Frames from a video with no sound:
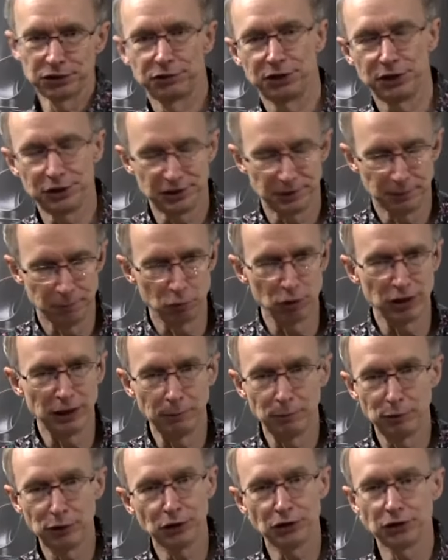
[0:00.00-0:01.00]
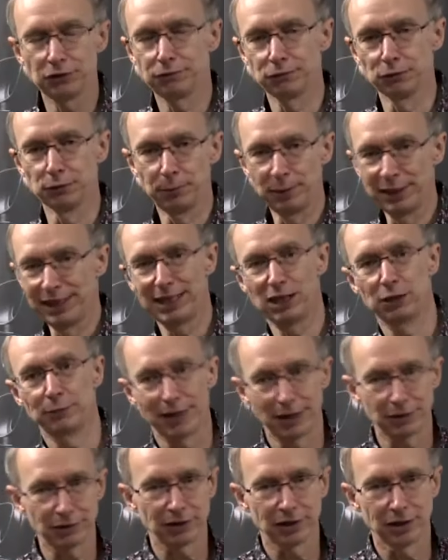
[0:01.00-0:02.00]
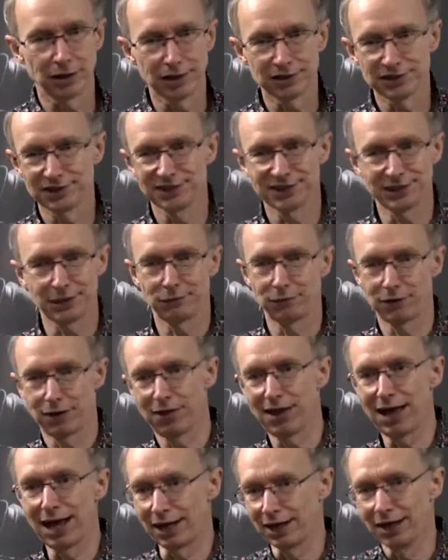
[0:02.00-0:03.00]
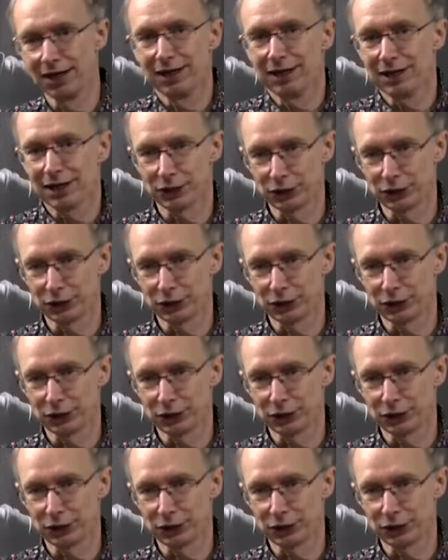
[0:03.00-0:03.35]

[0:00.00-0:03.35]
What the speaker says: to use some really beautiful PL mount glass and stuff like that,